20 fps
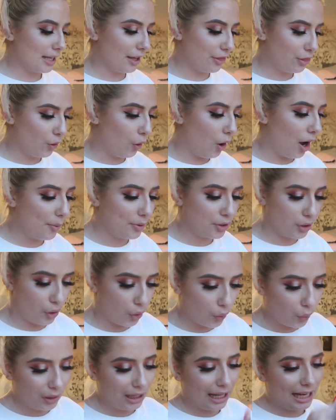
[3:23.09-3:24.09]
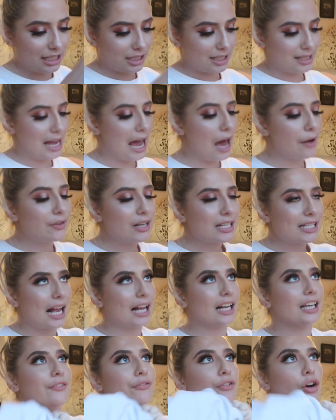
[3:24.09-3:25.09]
I thought I would haul it because I haven't
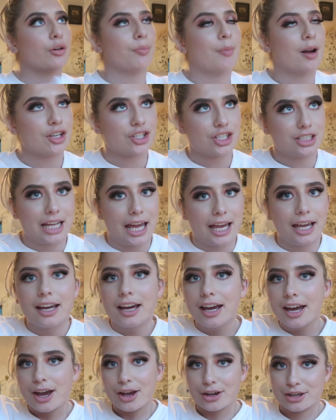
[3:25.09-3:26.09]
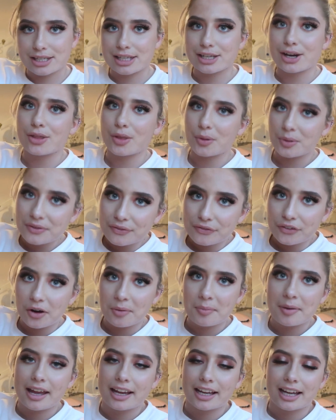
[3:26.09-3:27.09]
exactly vlogged much today because I know that it was
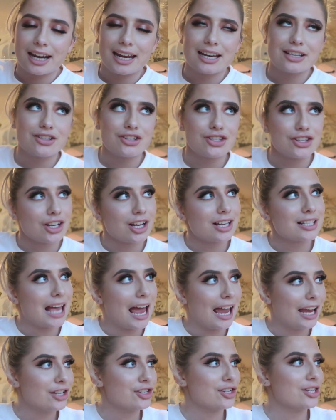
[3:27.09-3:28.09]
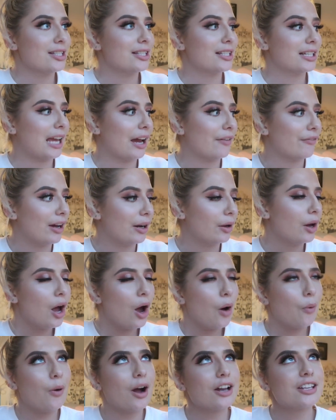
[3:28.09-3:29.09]
filming and it just took us ages to get ready.
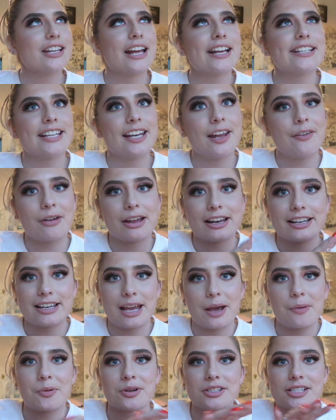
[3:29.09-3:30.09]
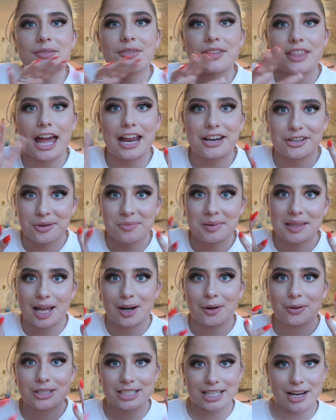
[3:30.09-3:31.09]
Well, actually, it wasn't even that it took me
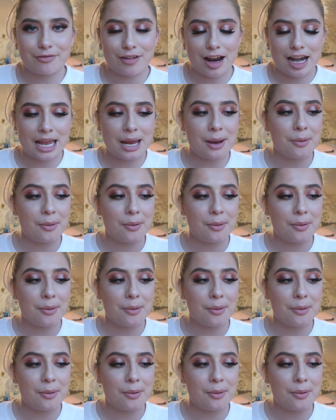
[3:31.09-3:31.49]
that long to get ready.